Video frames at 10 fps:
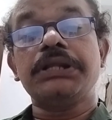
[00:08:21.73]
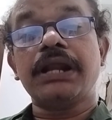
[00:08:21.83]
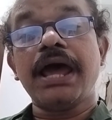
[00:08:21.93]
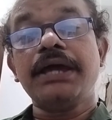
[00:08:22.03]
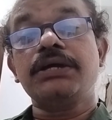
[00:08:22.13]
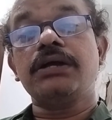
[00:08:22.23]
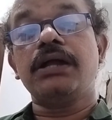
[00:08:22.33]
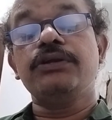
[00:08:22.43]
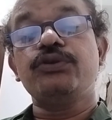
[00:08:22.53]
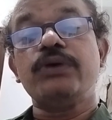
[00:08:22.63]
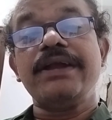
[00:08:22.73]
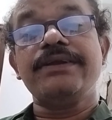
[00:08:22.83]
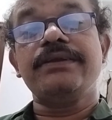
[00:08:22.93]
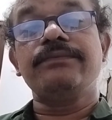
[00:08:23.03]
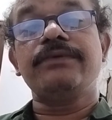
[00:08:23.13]
track and to
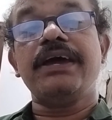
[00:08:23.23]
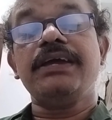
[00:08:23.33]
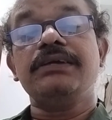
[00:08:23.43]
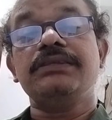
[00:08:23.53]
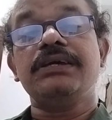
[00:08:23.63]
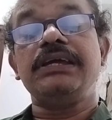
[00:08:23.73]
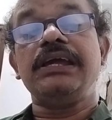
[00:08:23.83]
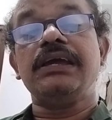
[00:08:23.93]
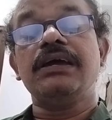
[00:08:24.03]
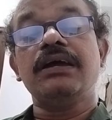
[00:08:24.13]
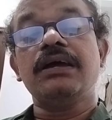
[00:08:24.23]
identify the